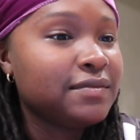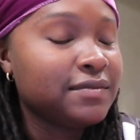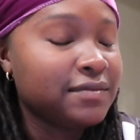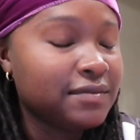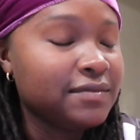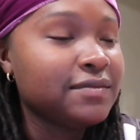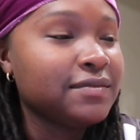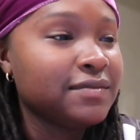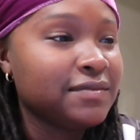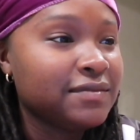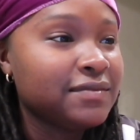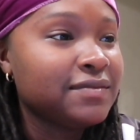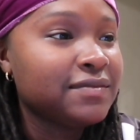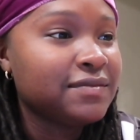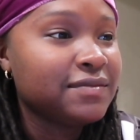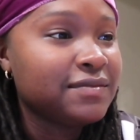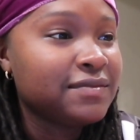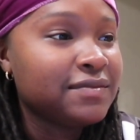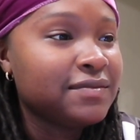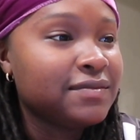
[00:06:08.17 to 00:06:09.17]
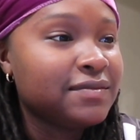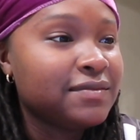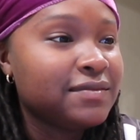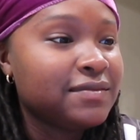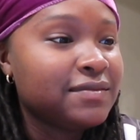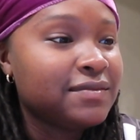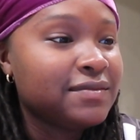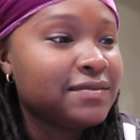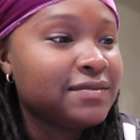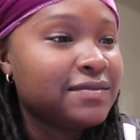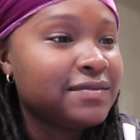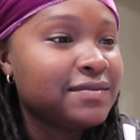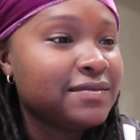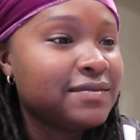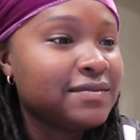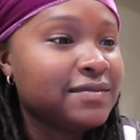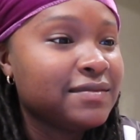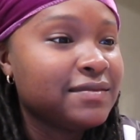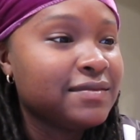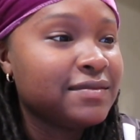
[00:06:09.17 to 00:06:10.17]

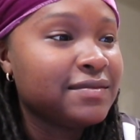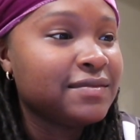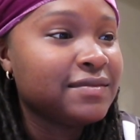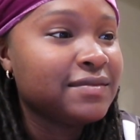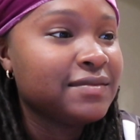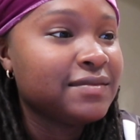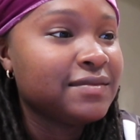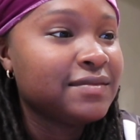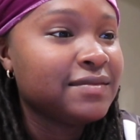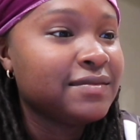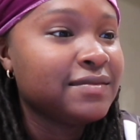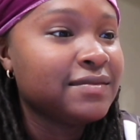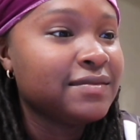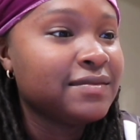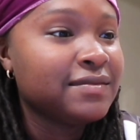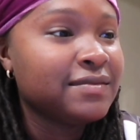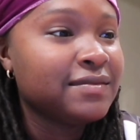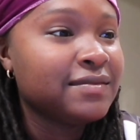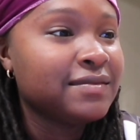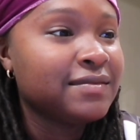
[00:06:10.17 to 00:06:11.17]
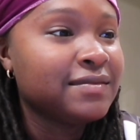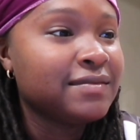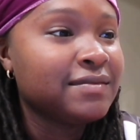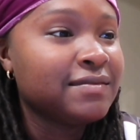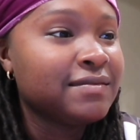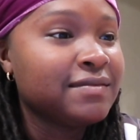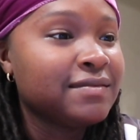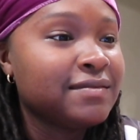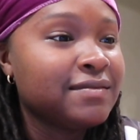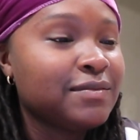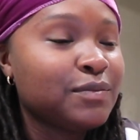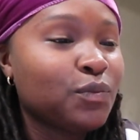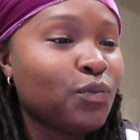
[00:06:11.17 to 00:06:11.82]
The person shown says nothing.